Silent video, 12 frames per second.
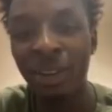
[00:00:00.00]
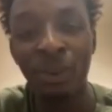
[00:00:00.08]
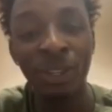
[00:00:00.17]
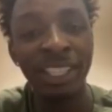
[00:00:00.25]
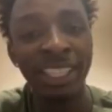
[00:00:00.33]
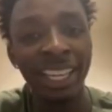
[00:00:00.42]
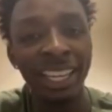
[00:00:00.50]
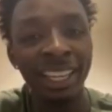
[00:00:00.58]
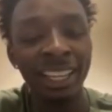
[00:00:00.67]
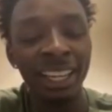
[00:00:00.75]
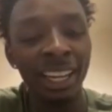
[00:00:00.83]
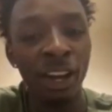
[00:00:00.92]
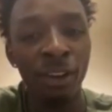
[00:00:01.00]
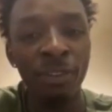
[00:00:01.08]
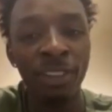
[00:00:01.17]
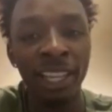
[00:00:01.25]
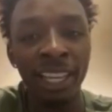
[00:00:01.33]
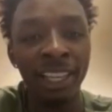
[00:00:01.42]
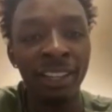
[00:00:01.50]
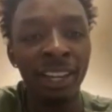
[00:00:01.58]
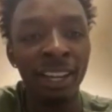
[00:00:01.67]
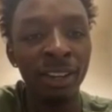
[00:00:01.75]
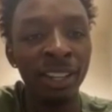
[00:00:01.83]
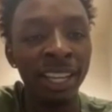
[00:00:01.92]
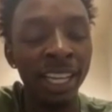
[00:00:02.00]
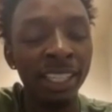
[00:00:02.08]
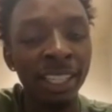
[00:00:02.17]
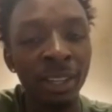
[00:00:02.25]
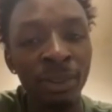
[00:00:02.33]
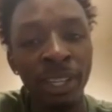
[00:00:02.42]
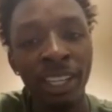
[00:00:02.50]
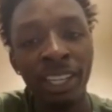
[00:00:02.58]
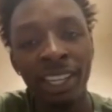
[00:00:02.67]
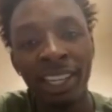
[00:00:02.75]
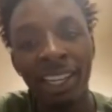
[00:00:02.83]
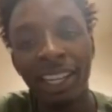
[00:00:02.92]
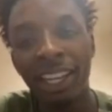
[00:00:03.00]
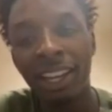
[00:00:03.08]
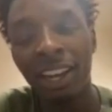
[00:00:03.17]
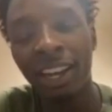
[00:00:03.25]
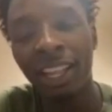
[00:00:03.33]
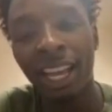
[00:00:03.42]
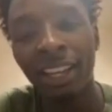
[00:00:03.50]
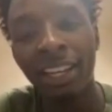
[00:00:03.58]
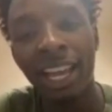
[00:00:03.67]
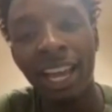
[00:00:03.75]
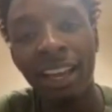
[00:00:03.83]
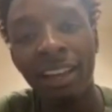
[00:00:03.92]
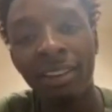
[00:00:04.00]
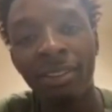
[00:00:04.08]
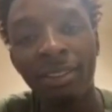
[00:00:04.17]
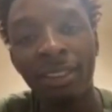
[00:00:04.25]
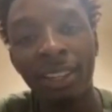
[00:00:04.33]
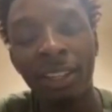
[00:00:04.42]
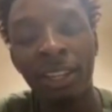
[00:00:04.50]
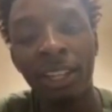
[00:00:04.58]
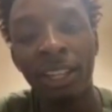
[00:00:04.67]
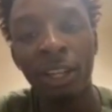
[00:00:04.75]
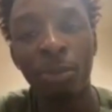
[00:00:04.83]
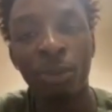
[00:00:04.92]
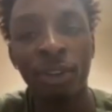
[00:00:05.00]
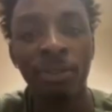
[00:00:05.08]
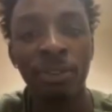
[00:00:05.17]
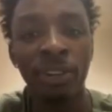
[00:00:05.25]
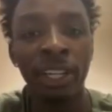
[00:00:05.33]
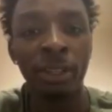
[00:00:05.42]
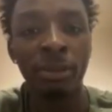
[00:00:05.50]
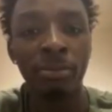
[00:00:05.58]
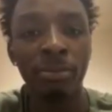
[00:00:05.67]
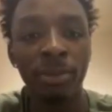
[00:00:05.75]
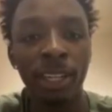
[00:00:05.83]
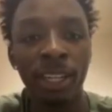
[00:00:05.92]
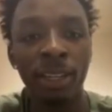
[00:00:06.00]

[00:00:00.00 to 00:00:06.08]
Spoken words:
We'll see. Hopefully, you know, next year we are allowed to have, you know, a little more freedom.